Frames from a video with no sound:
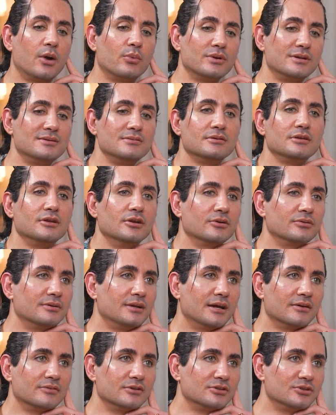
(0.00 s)
I would, you know,
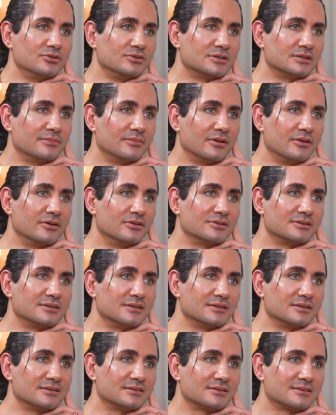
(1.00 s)
never do some of those
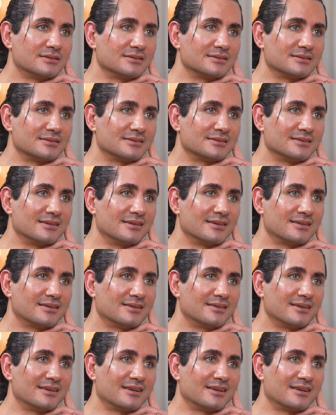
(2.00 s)
things because it's like,